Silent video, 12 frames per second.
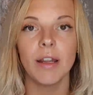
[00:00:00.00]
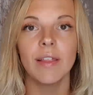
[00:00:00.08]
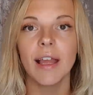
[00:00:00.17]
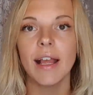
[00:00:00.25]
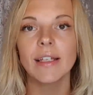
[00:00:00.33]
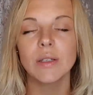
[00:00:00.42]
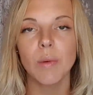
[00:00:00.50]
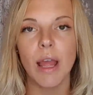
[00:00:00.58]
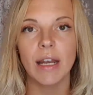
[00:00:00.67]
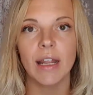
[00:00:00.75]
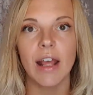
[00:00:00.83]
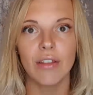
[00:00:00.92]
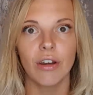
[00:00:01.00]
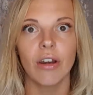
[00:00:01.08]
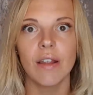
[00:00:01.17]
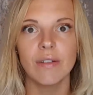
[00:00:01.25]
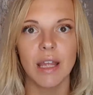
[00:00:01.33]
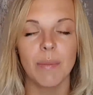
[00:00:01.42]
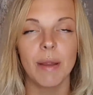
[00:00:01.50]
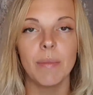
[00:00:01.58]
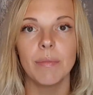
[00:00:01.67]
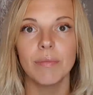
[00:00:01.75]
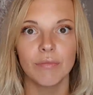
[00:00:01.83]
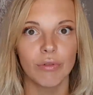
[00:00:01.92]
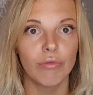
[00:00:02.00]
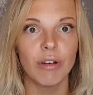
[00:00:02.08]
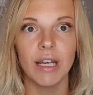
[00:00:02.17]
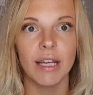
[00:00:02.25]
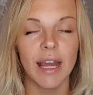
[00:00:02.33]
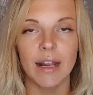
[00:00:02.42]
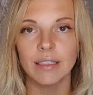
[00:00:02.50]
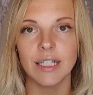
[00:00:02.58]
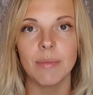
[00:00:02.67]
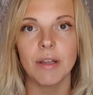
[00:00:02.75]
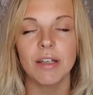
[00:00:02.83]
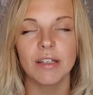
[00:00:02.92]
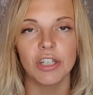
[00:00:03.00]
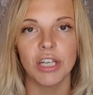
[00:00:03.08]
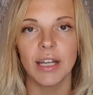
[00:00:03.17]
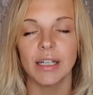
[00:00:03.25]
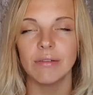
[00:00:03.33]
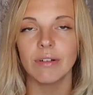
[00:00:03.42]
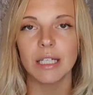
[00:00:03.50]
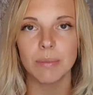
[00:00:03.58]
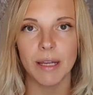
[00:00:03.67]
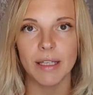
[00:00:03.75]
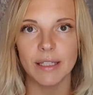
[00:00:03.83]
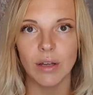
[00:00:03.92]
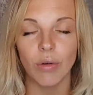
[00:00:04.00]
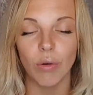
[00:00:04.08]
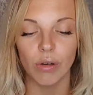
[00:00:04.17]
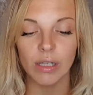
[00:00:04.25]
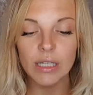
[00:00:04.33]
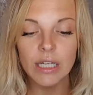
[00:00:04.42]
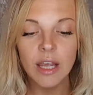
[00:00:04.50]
And that's when Katharine Graves come in really handy, because she kind of explains it all.